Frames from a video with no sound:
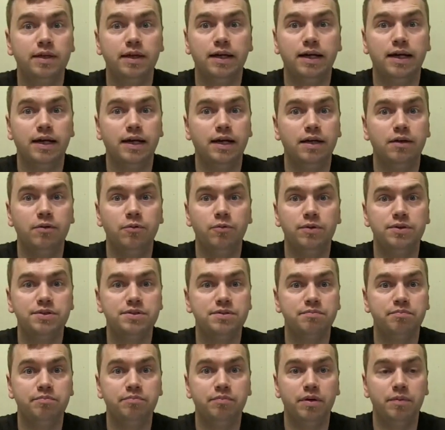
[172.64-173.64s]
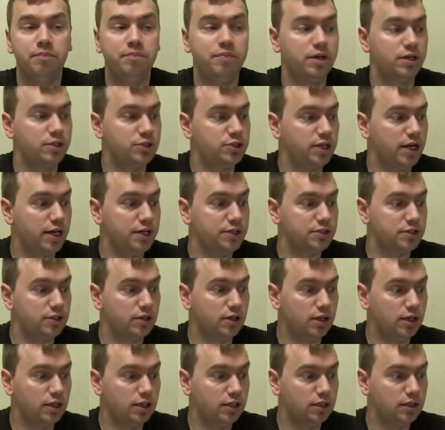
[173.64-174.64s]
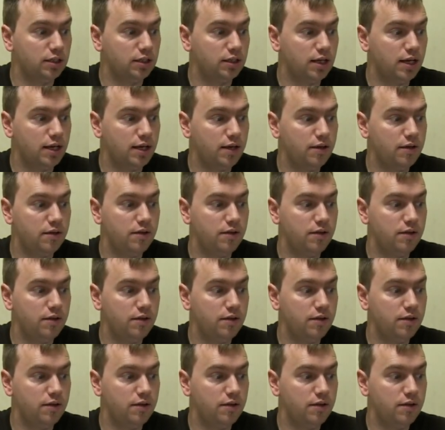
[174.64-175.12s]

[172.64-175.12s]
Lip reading: It wasn't a big change at all.